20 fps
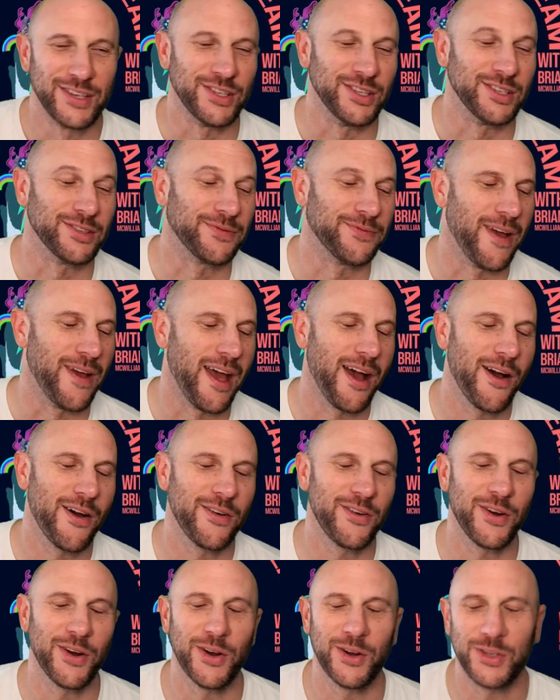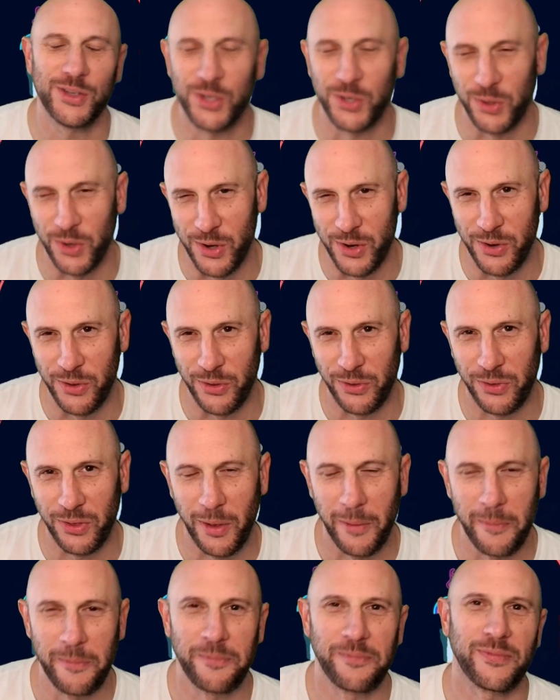She's found her
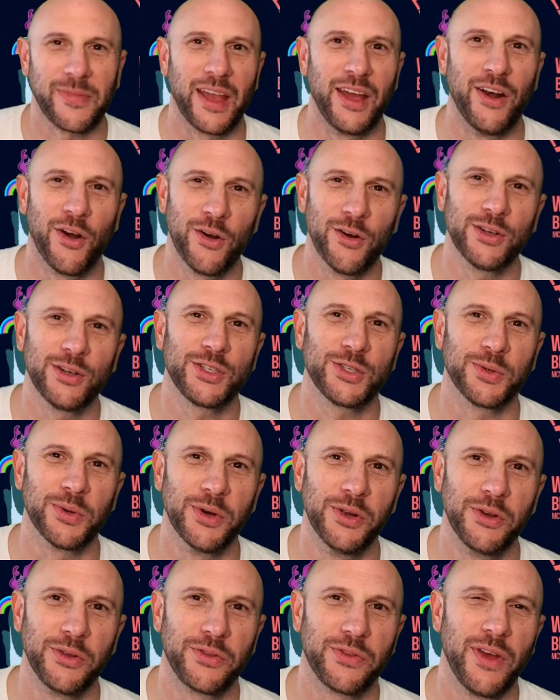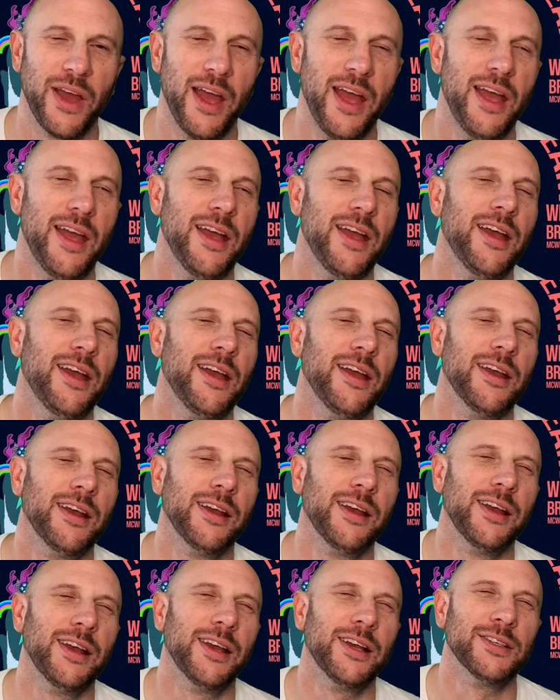truth. And her truth
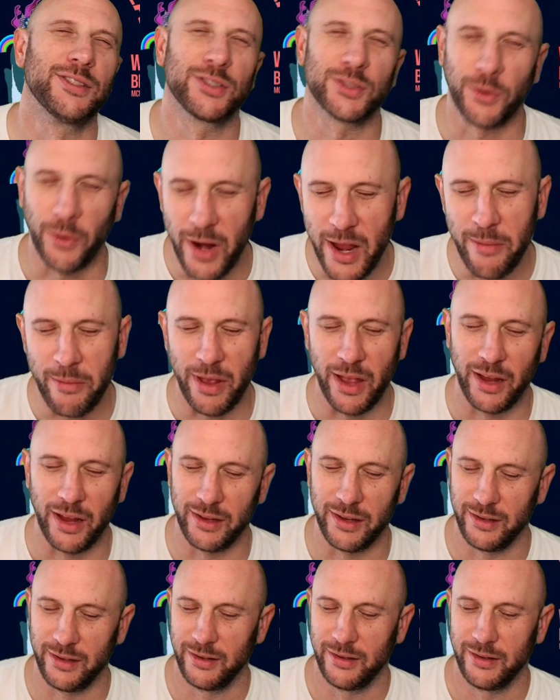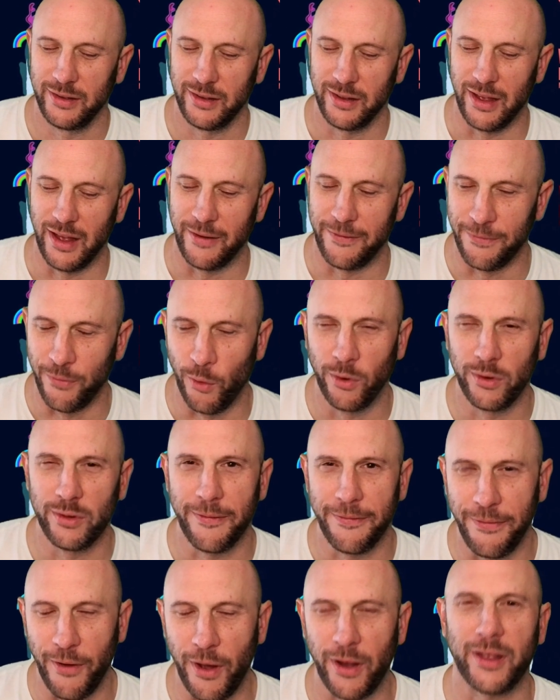is screaming at four in
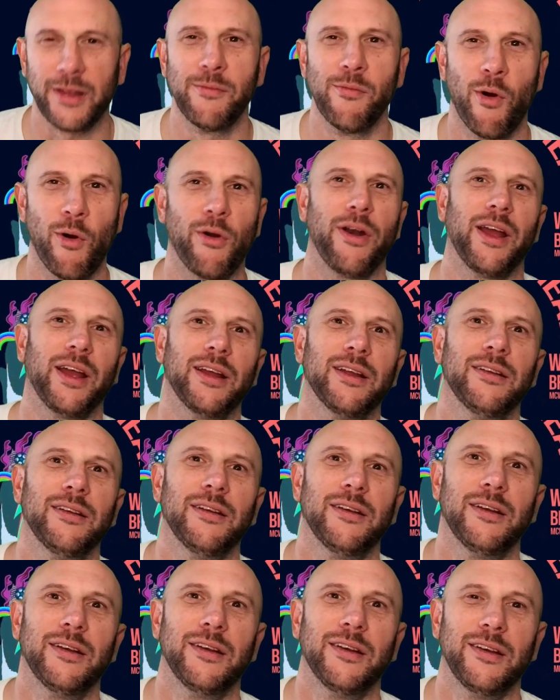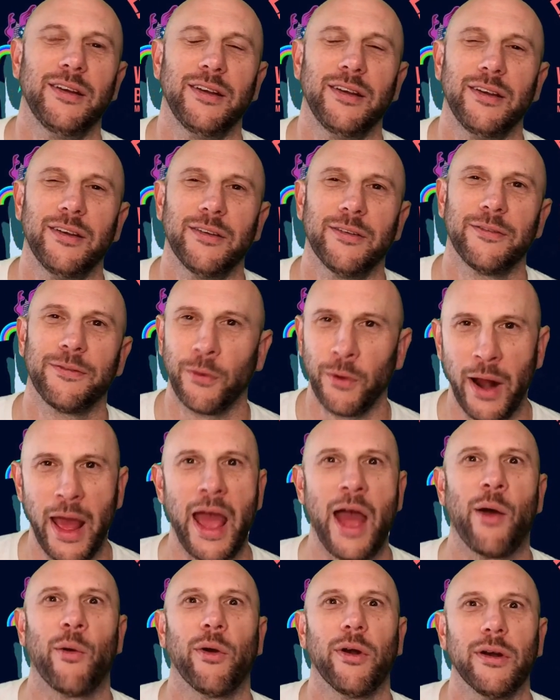the fucking morning for an
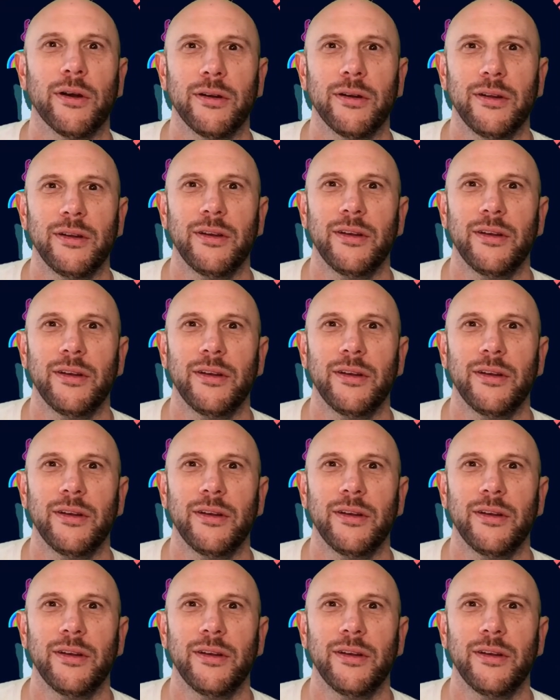hour,